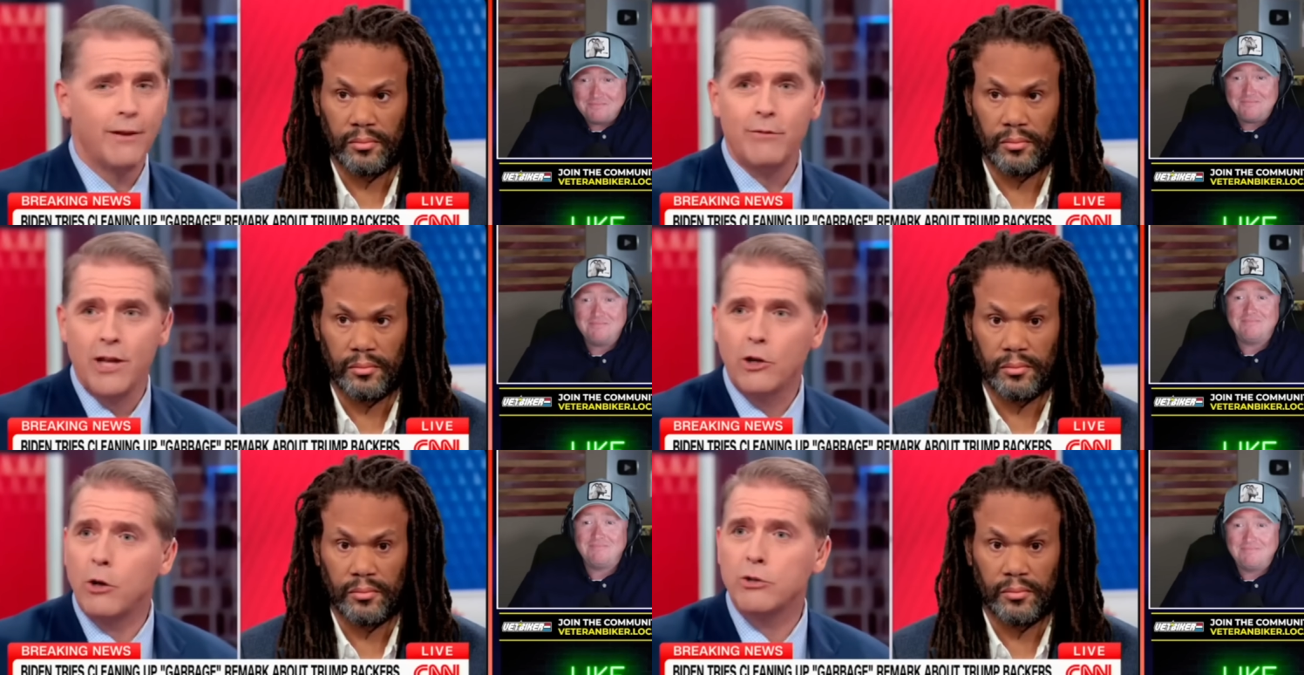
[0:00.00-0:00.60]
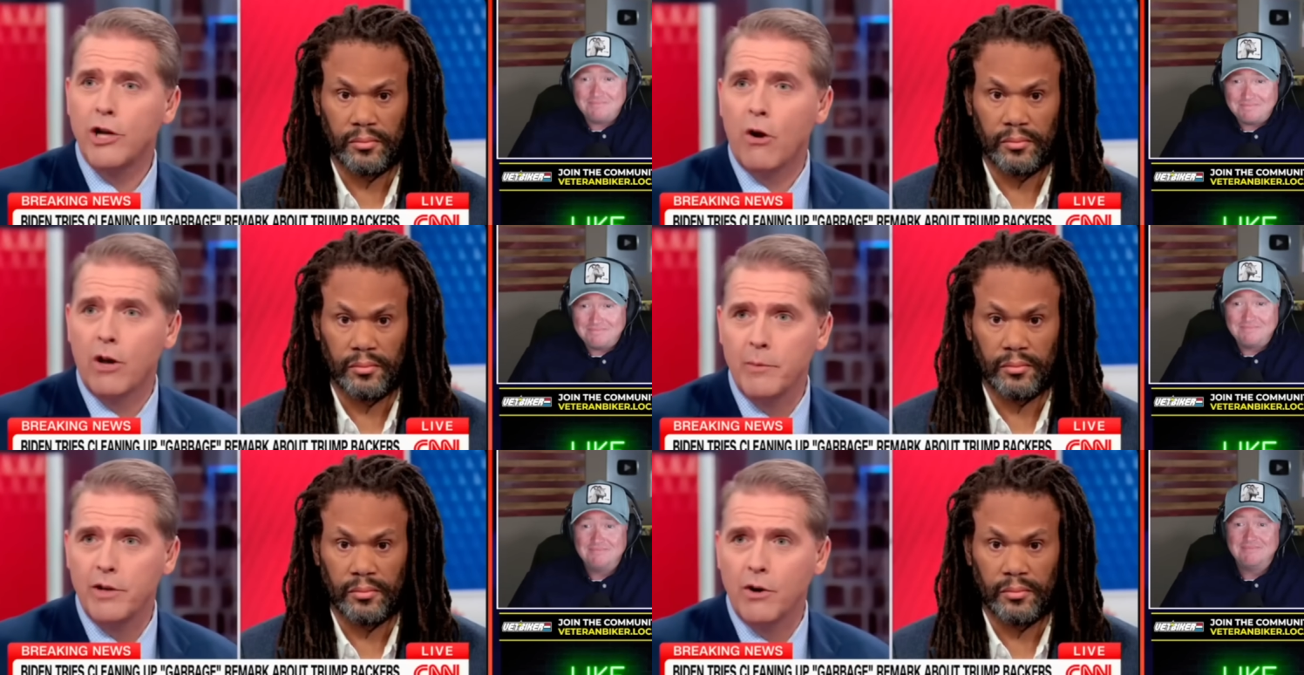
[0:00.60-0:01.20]
Speaker 1: give the closing
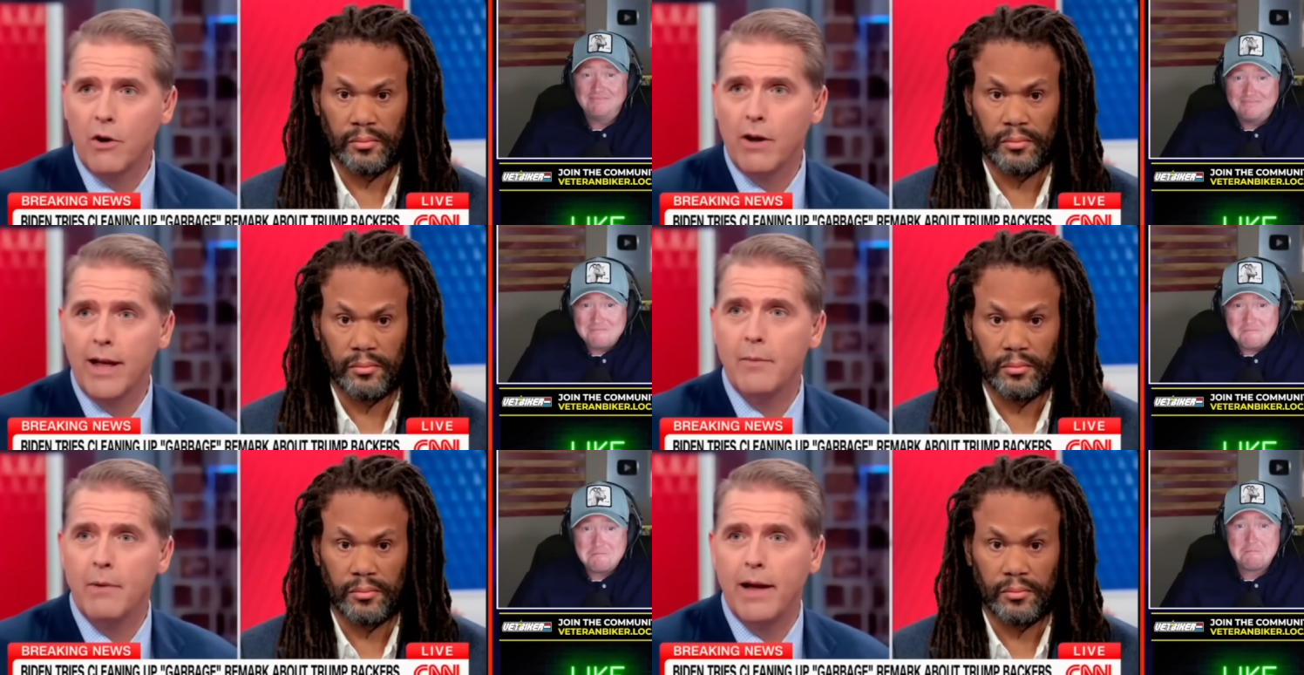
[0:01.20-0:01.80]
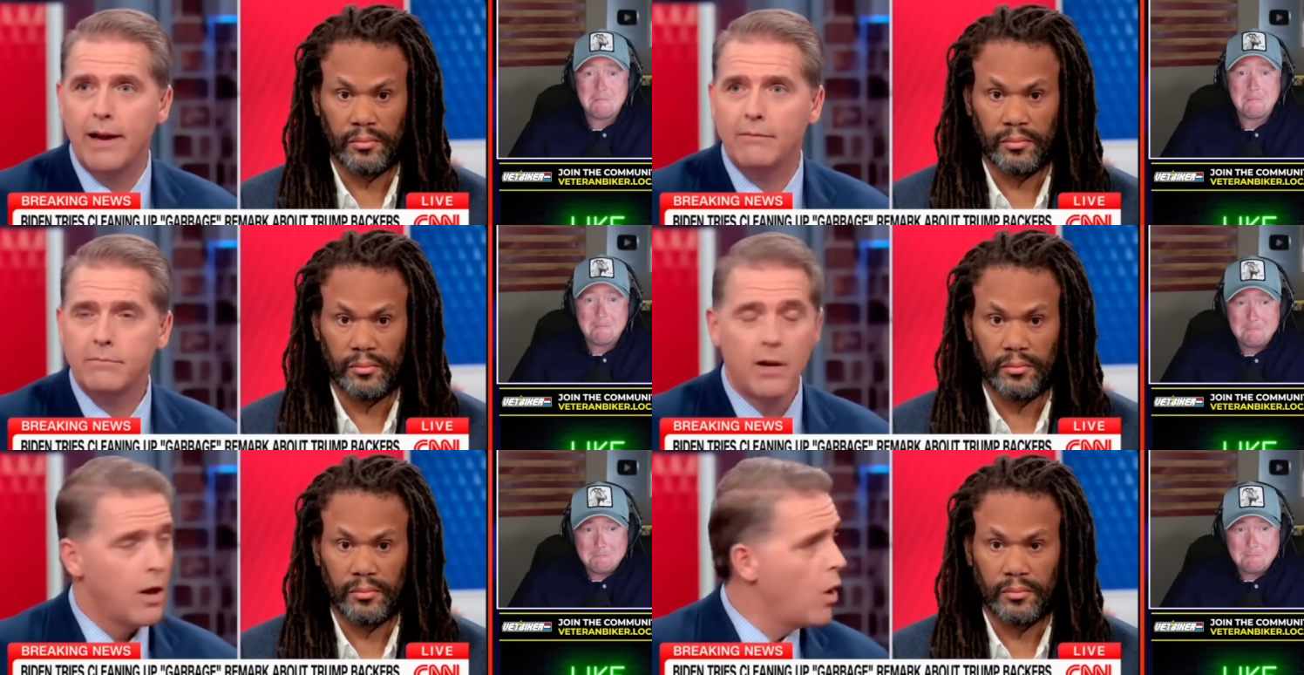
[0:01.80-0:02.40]
argument to her campaign?
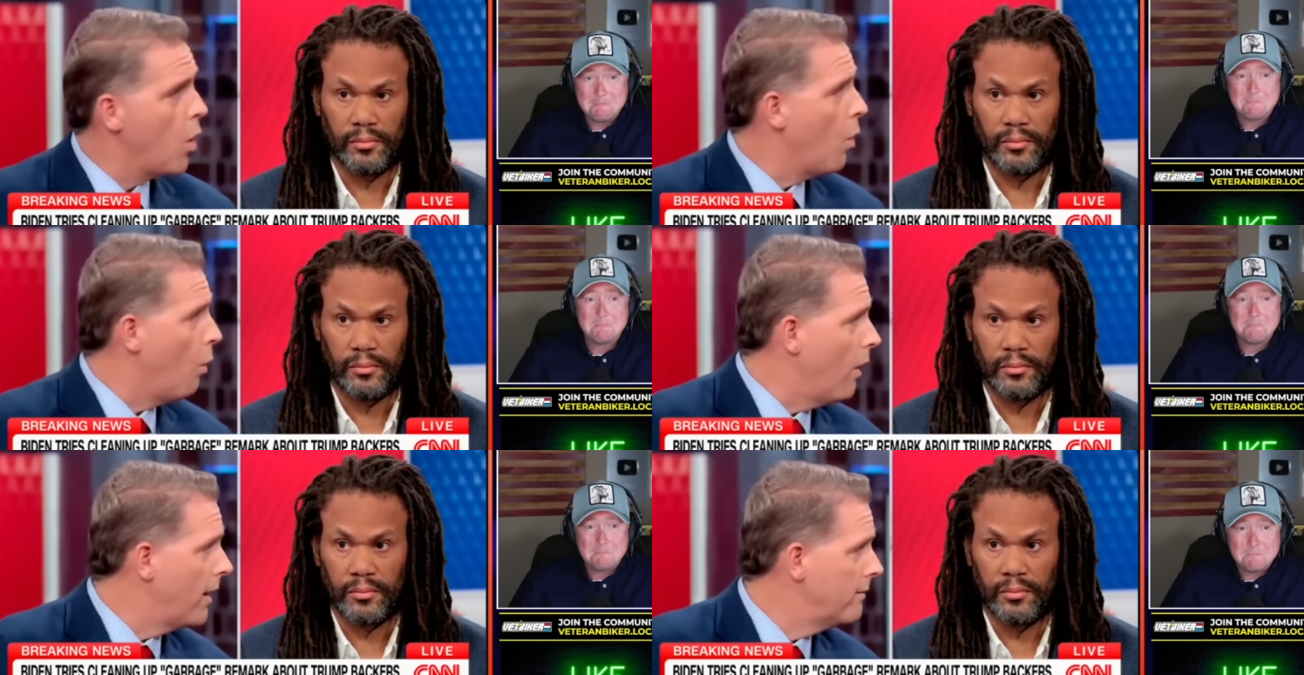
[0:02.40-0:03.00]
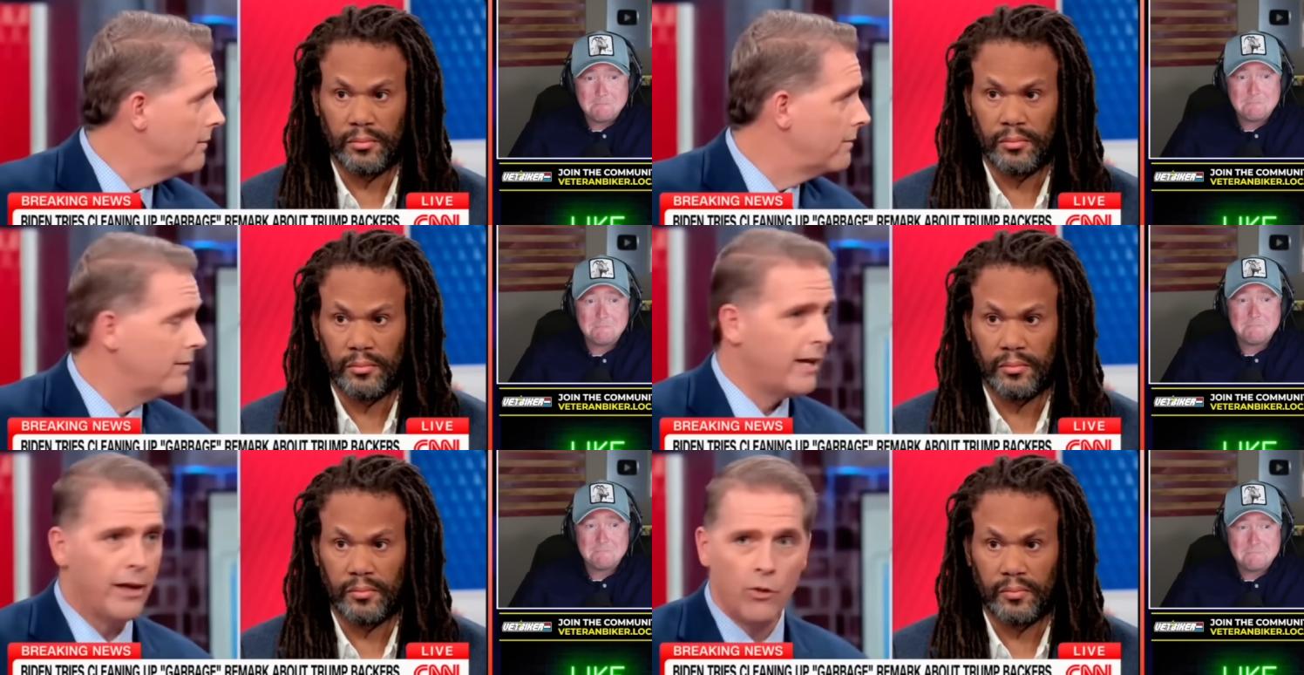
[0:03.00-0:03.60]
What
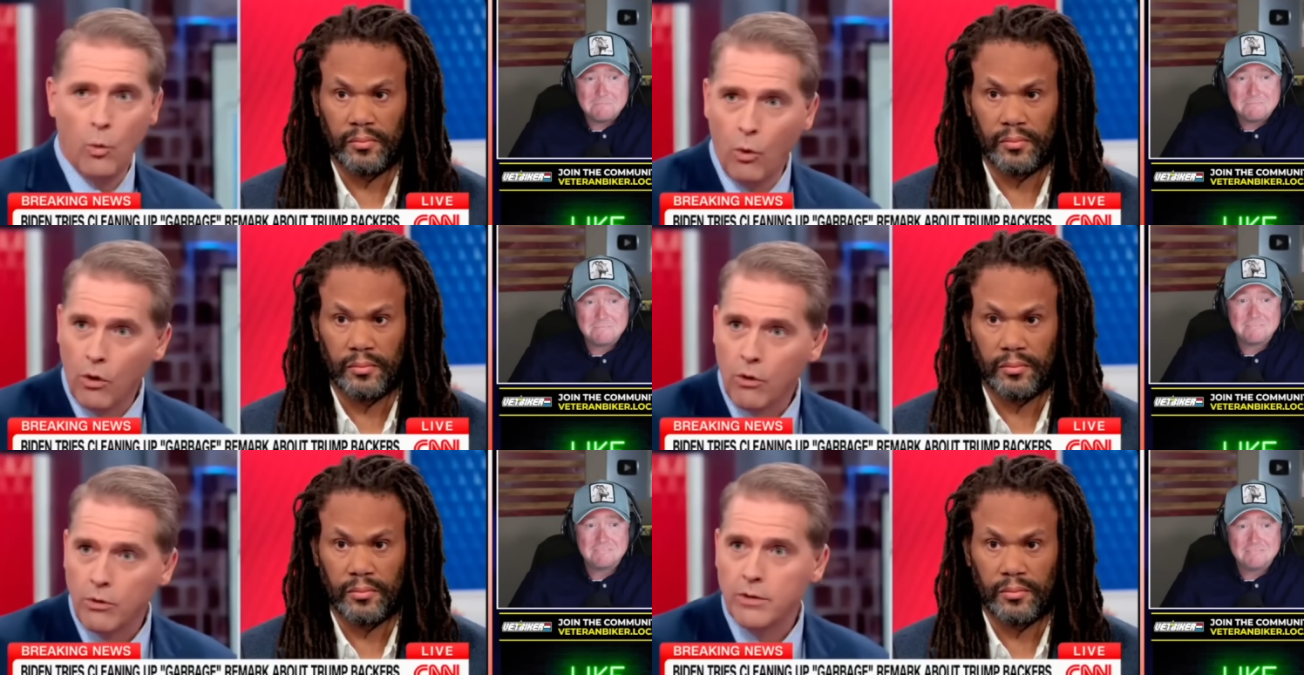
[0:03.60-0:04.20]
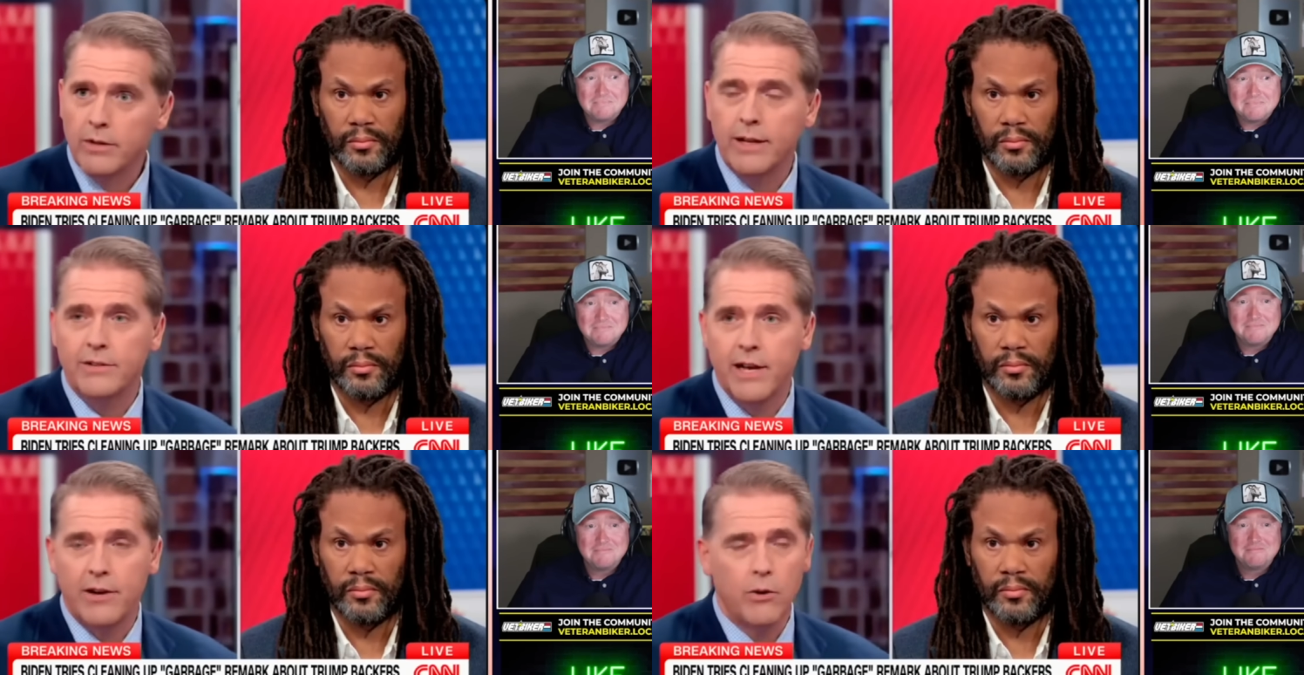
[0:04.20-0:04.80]
in the world
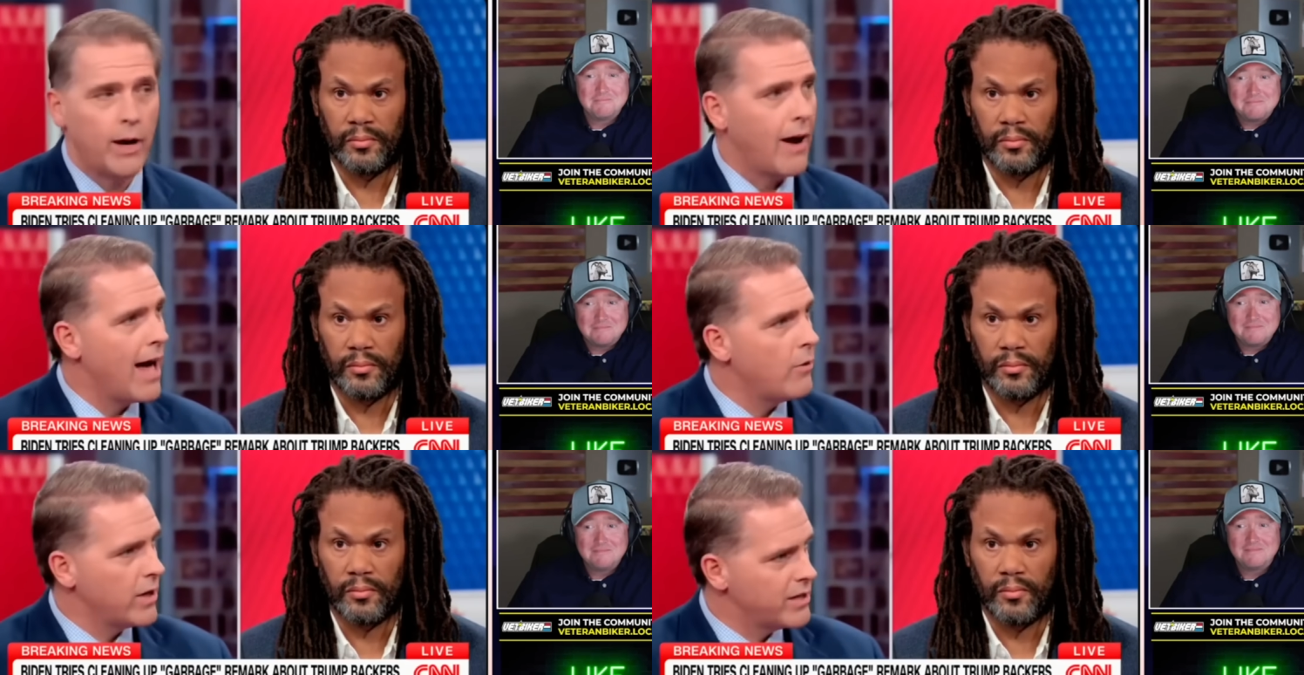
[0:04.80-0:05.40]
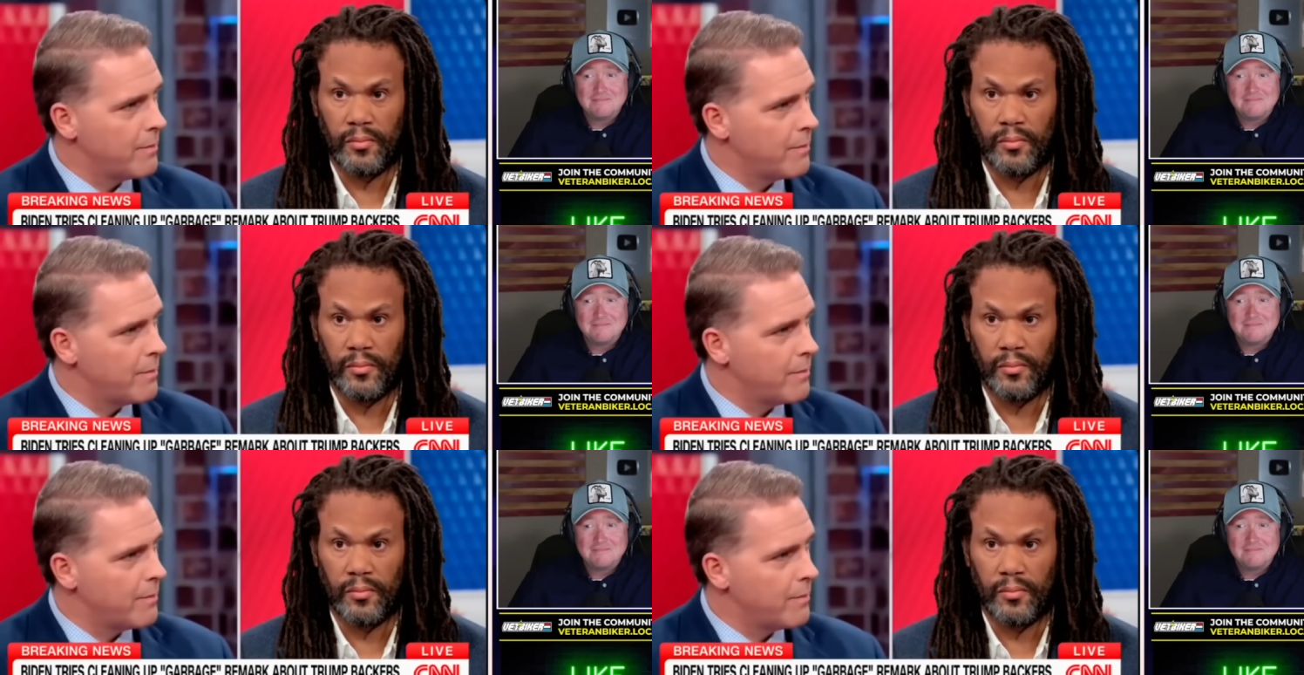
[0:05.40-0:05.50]
is he doing? Now, I don't